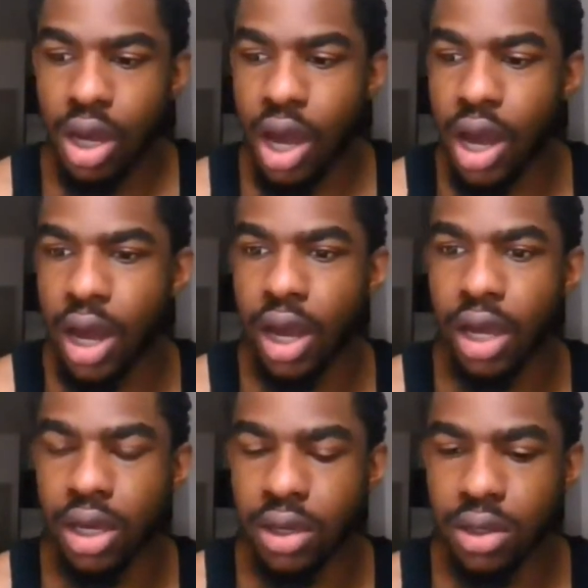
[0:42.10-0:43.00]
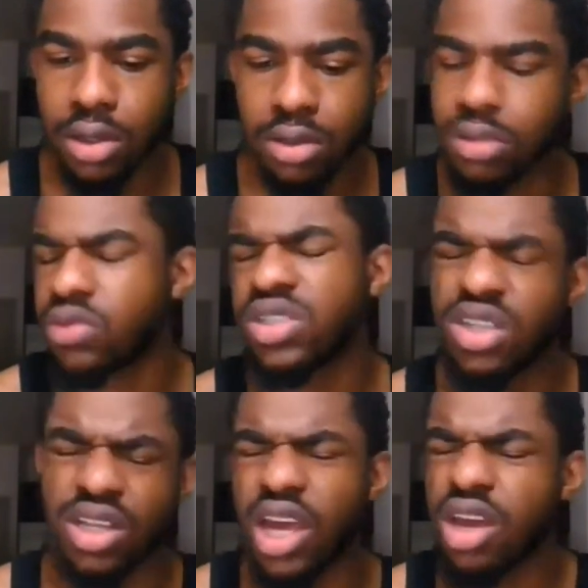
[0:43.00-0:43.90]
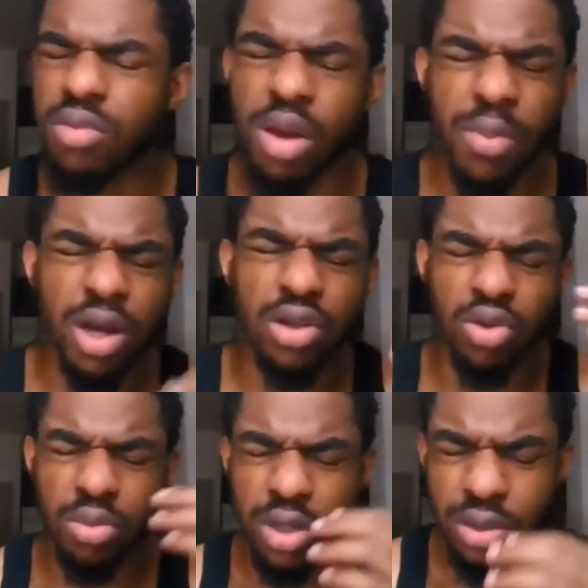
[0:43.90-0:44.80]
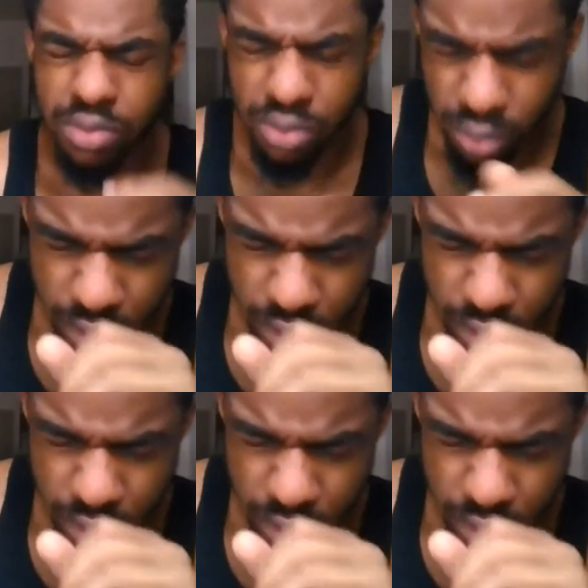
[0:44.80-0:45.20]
I was laying on my bed a little bit,